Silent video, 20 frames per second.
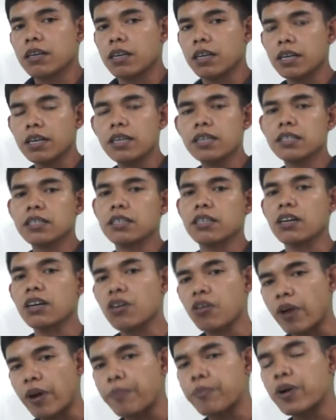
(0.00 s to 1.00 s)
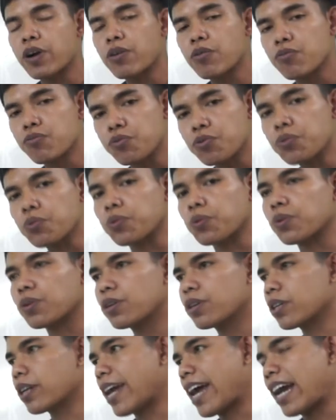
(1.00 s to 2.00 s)
It is a grammar
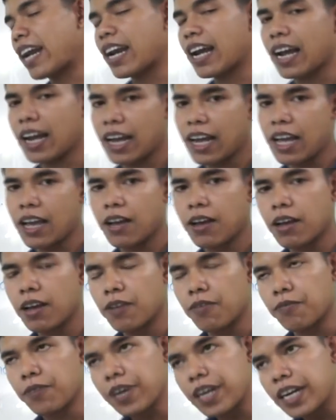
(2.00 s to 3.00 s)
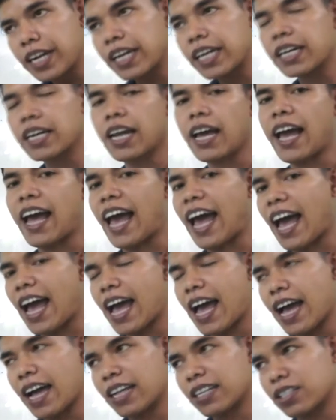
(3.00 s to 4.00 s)
rule that we need
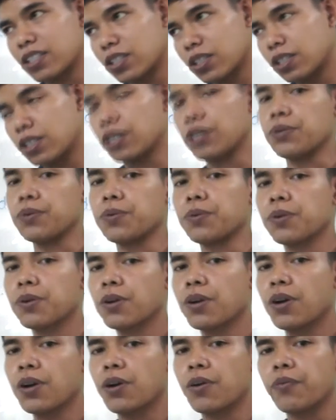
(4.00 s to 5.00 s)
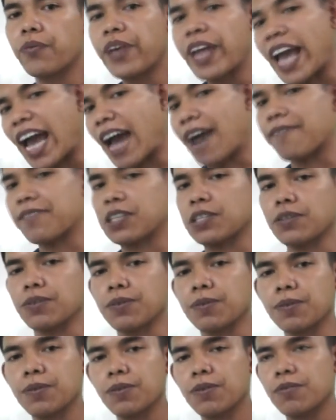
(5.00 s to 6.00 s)
to. We have
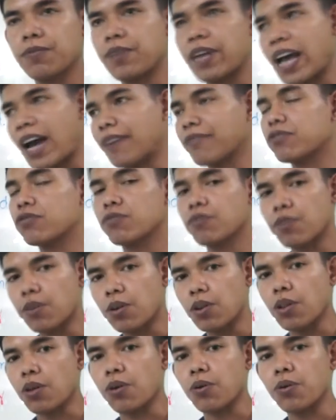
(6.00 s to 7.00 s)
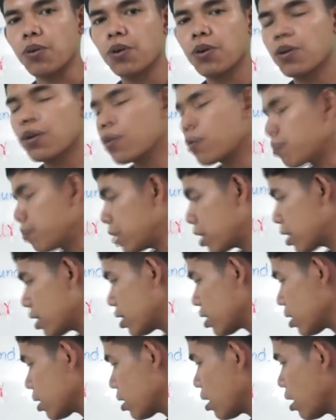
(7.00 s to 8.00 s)
to follow
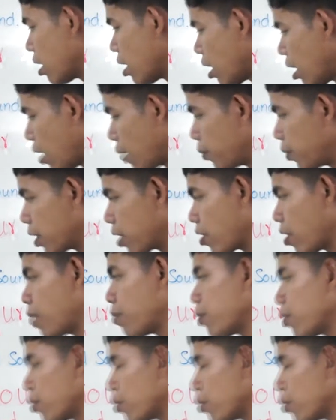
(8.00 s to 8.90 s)
because of the grammar